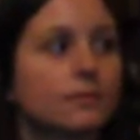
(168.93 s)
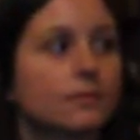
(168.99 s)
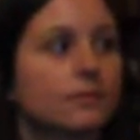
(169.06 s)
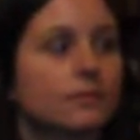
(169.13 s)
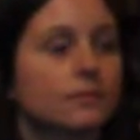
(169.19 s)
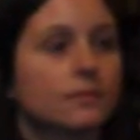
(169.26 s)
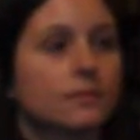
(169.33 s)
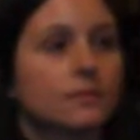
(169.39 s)

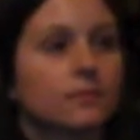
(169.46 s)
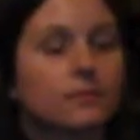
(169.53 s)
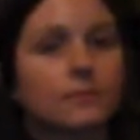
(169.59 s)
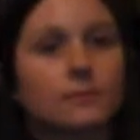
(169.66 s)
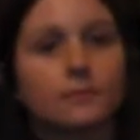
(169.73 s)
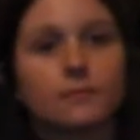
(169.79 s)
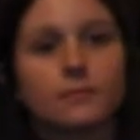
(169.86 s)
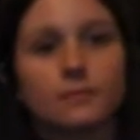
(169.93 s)

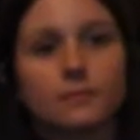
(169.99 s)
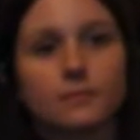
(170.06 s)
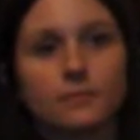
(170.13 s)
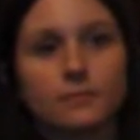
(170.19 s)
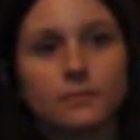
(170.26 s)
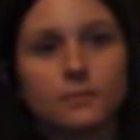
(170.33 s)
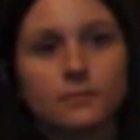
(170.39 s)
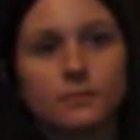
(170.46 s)

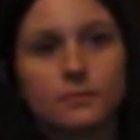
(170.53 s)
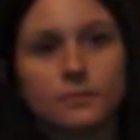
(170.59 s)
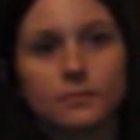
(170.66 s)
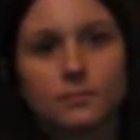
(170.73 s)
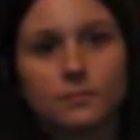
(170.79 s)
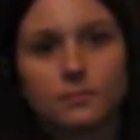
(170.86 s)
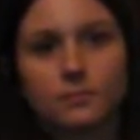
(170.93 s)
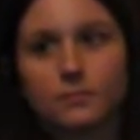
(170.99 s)

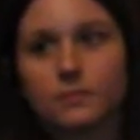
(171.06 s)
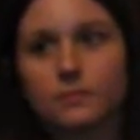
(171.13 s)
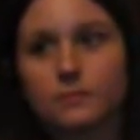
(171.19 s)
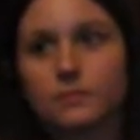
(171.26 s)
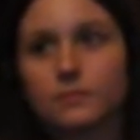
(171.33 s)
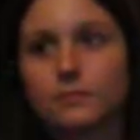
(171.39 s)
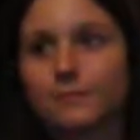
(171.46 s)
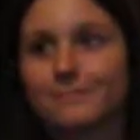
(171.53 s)

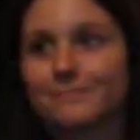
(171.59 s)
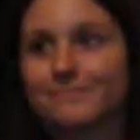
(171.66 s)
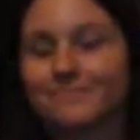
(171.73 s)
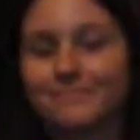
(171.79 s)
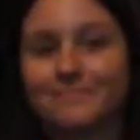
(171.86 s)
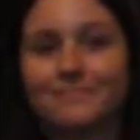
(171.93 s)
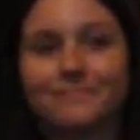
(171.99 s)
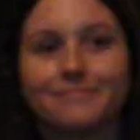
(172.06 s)

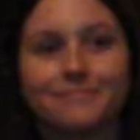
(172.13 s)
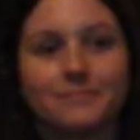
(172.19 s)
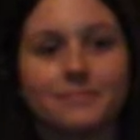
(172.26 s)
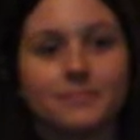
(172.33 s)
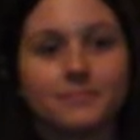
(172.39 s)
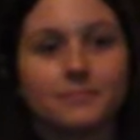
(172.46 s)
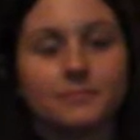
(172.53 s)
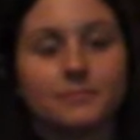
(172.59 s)

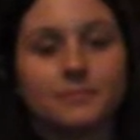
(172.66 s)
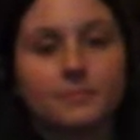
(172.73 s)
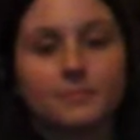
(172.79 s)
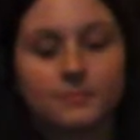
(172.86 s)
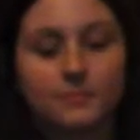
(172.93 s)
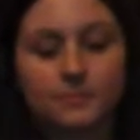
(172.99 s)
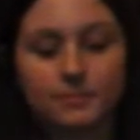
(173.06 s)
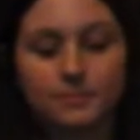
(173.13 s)

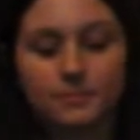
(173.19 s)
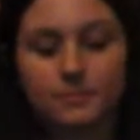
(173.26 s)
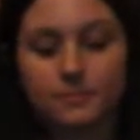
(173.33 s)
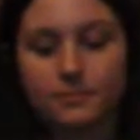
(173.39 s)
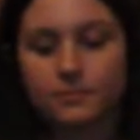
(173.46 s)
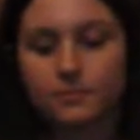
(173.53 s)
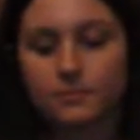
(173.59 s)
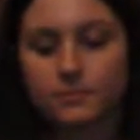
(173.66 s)

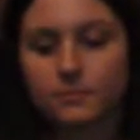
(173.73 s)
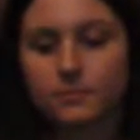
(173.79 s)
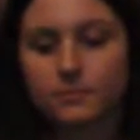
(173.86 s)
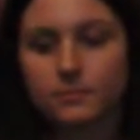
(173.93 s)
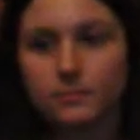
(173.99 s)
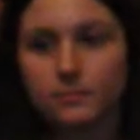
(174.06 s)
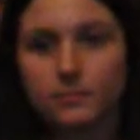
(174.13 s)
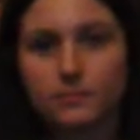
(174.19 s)

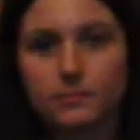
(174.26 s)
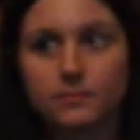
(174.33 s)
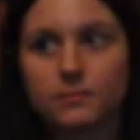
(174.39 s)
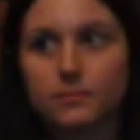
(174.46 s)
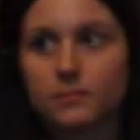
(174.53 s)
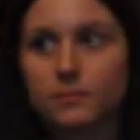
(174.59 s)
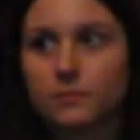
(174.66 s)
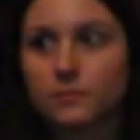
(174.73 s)

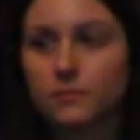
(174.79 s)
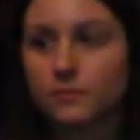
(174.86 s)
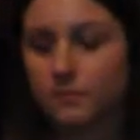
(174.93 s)
No words are spoken by the person on screen.